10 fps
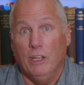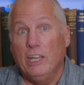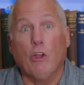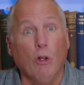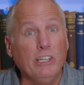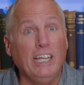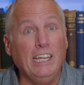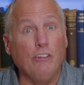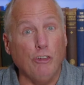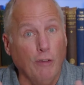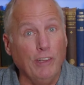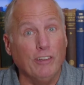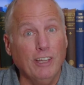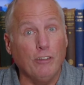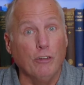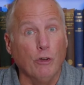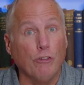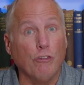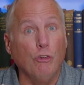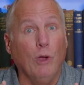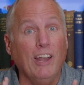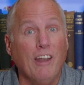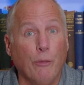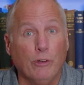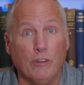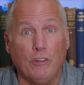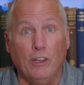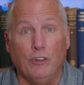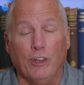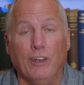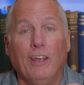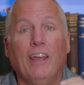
He called each of his listeners to another decision.